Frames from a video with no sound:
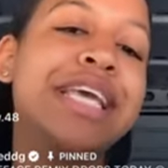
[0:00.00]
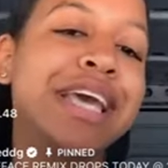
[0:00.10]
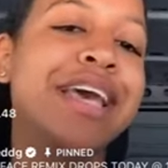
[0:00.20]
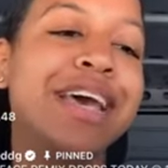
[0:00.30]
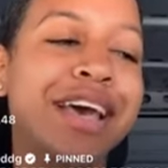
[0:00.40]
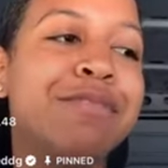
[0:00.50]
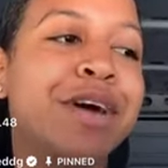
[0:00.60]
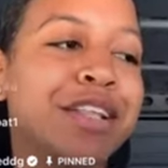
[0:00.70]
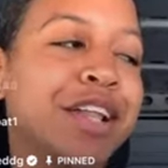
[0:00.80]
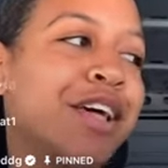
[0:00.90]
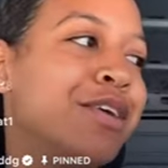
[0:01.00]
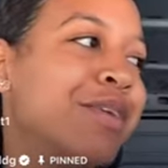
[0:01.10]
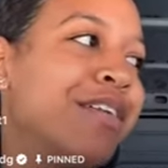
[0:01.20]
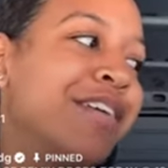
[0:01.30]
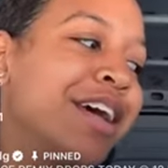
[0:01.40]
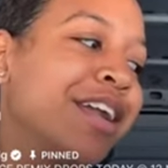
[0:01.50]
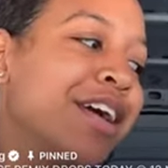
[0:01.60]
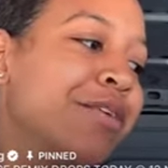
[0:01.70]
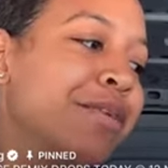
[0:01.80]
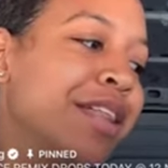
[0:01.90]
Yeah, I'm about to load my van
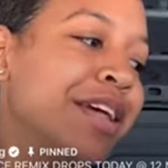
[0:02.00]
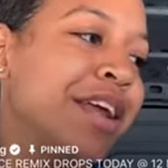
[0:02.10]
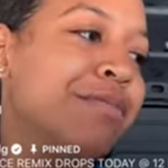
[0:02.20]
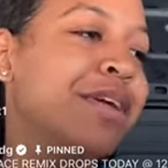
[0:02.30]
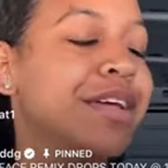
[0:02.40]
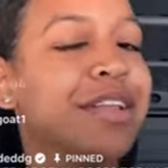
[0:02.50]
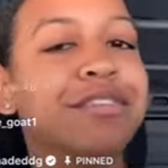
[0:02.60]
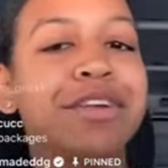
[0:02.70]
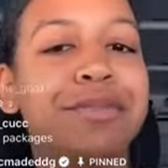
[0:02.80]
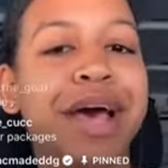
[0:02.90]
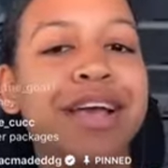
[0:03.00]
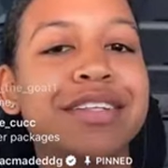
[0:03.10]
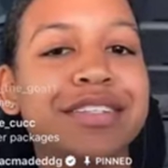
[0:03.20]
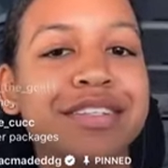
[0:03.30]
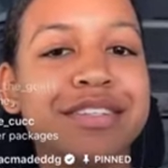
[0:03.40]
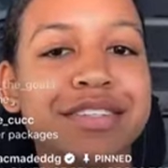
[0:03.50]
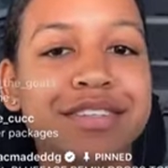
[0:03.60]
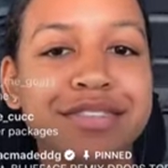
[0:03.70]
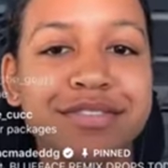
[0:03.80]
up, and then I'm going to deliver the packages.